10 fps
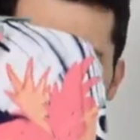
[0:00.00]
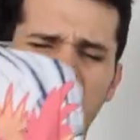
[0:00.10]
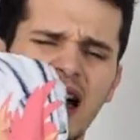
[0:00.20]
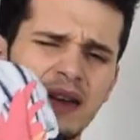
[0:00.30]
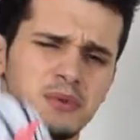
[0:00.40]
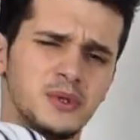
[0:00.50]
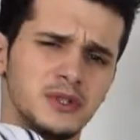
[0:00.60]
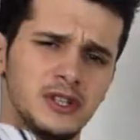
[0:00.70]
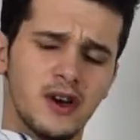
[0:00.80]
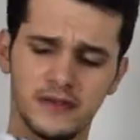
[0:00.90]
I
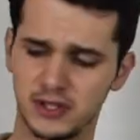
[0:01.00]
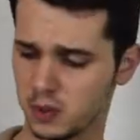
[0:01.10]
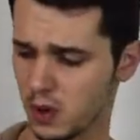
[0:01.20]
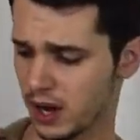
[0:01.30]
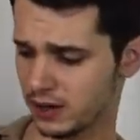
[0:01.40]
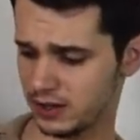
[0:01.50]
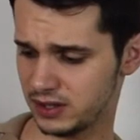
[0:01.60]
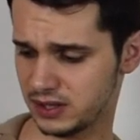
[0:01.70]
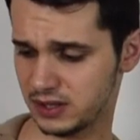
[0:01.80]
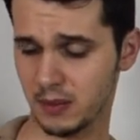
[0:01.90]
absolutely love this one. It's